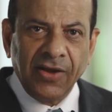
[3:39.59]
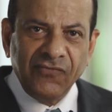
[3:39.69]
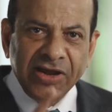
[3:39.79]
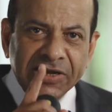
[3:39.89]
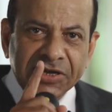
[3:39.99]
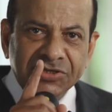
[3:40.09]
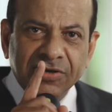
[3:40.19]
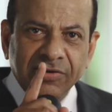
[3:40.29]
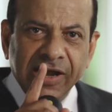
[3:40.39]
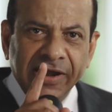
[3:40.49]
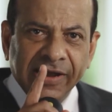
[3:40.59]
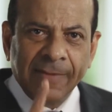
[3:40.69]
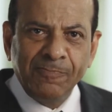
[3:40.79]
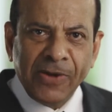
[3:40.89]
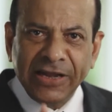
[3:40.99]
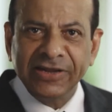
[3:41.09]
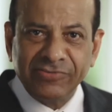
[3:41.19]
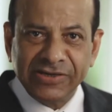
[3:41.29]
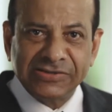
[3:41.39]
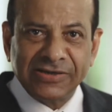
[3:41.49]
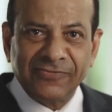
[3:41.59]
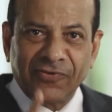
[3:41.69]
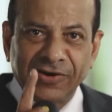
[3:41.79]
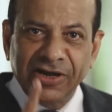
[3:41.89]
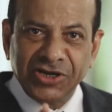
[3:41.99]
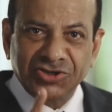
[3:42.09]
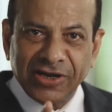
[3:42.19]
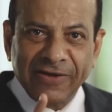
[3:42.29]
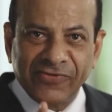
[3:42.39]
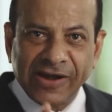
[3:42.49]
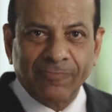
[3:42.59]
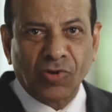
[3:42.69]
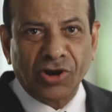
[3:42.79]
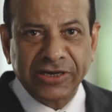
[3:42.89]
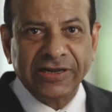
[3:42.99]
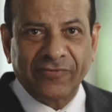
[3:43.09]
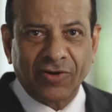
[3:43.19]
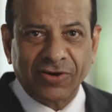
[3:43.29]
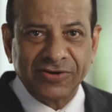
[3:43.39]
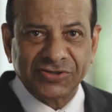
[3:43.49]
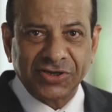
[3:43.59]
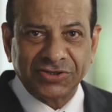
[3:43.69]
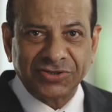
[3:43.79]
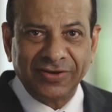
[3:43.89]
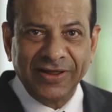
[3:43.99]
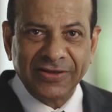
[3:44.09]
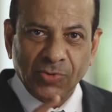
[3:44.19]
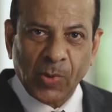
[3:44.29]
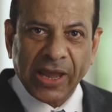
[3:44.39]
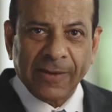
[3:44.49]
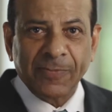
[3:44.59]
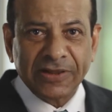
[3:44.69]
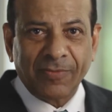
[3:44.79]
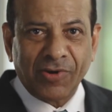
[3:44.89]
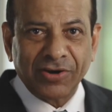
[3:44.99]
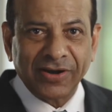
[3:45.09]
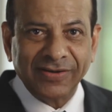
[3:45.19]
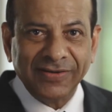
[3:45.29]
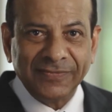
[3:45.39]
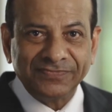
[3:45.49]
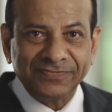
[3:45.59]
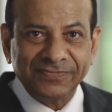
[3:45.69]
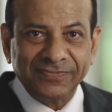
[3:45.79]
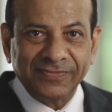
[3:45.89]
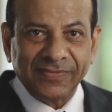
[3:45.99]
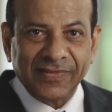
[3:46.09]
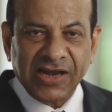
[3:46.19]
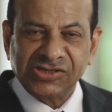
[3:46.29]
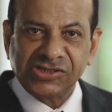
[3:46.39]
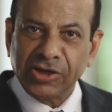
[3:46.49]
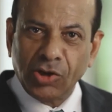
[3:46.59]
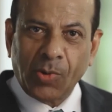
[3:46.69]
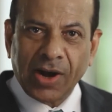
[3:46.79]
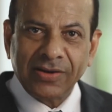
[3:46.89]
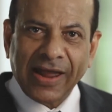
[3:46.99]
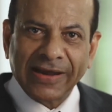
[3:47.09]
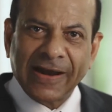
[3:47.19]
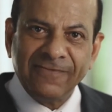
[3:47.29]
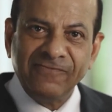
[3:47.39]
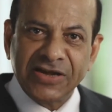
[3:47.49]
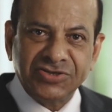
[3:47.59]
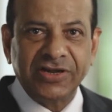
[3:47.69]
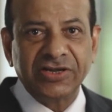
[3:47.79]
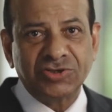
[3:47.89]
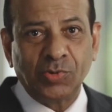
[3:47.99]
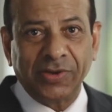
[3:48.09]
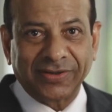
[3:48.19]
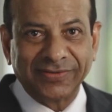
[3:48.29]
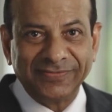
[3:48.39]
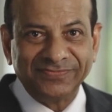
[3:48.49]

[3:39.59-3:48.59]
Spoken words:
We need to create a compelling reason for each and every employee in our organization to wake up in the morning and say, you know what, I can't wait to get to work